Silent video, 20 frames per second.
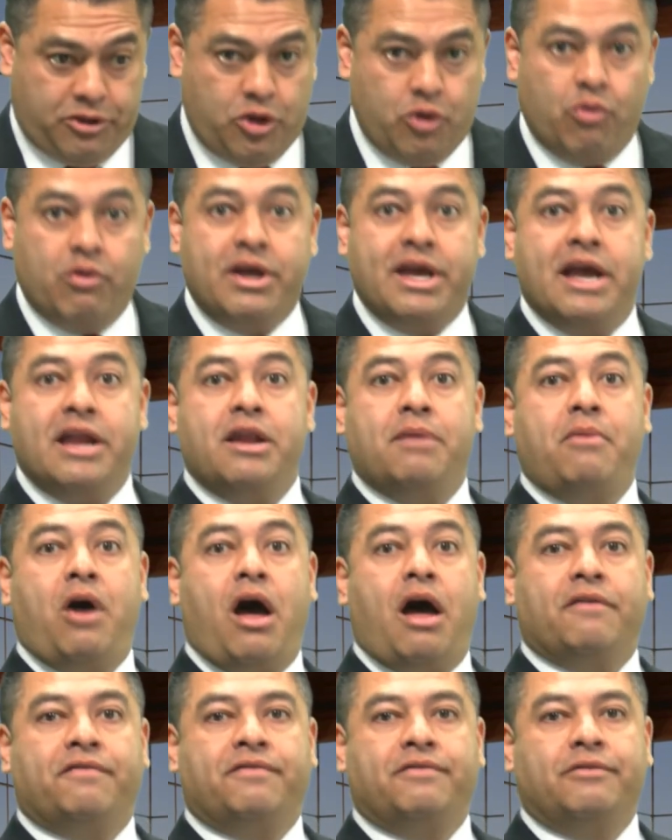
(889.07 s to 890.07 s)
you were getting them
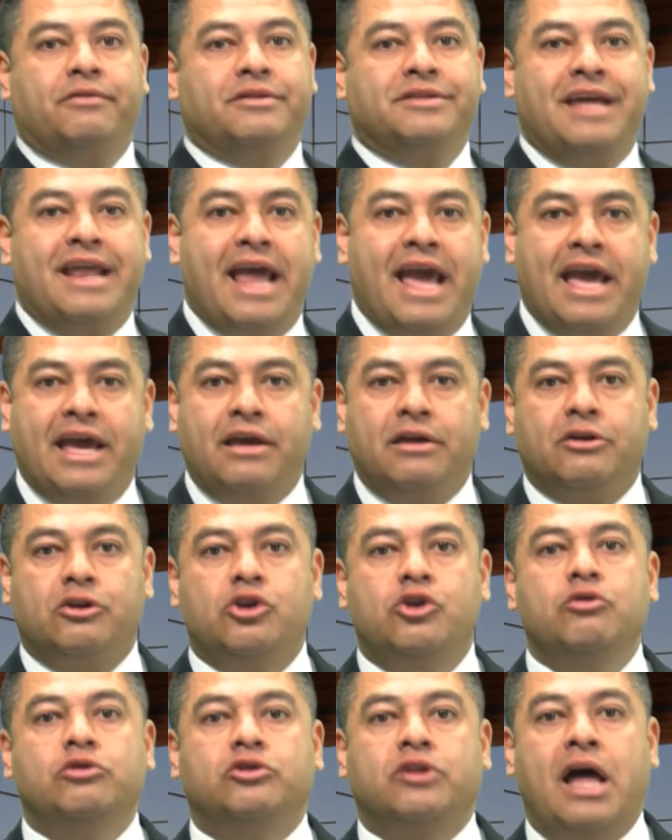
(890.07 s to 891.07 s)
off. Today,
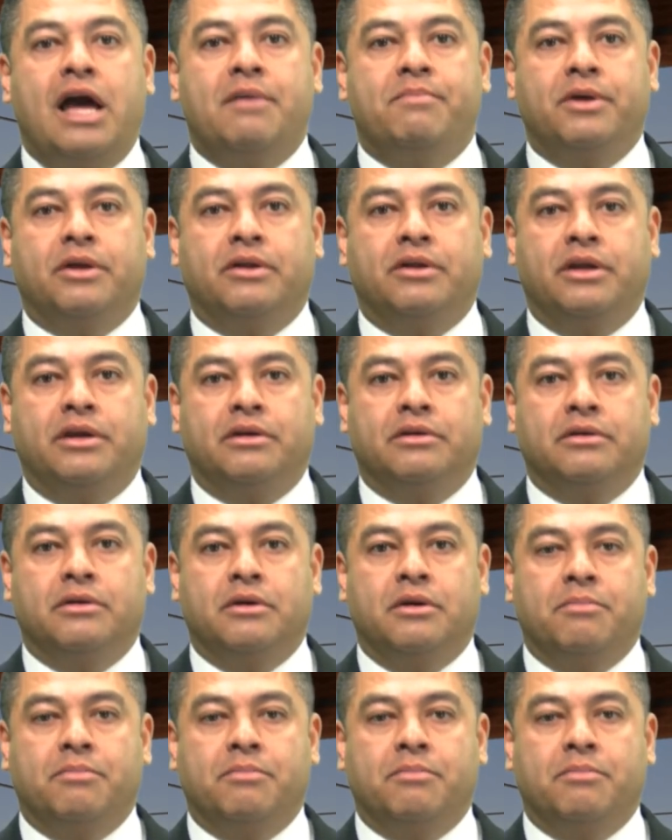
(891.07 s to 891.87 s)
huge liability.